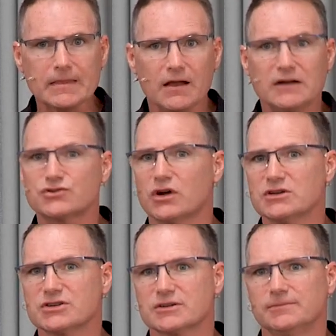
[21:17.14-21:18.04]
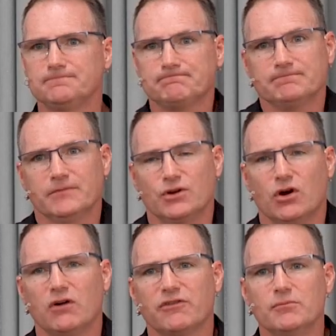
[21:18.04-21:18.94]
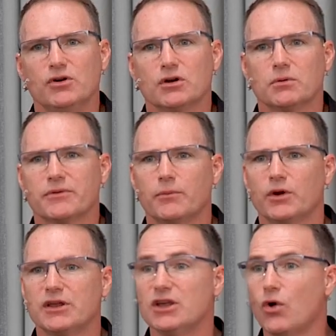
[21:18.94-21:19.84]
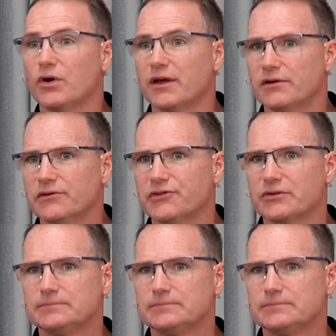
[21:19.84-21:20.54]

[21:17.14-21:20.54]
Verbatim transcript: I trust you're all familiar with what a yoke is.